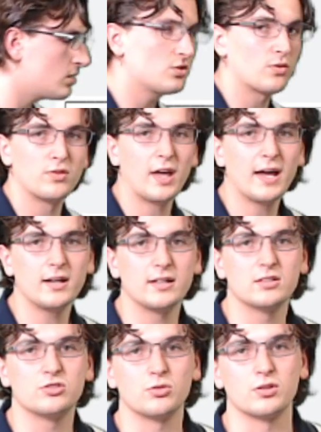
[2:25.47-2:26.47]
So that
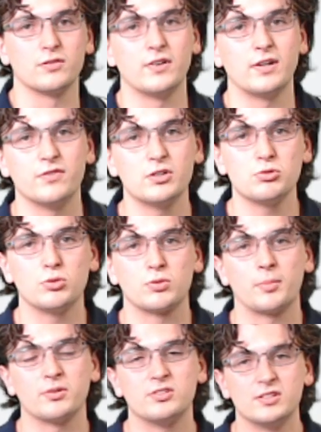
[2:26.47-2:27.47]
is sort of a visual
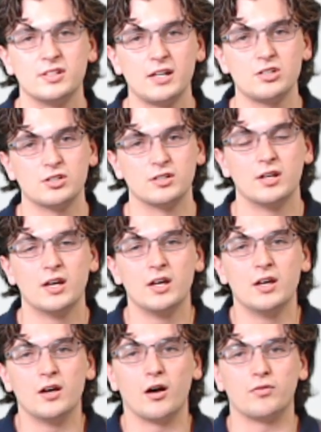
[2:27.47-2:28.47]
representation
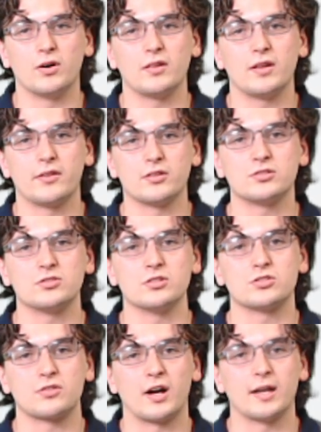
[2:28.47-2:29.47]
of what Leathers
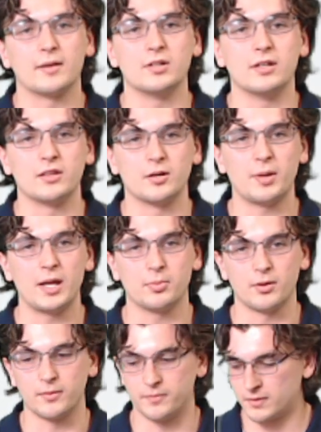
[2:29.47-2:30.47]
described in their paper.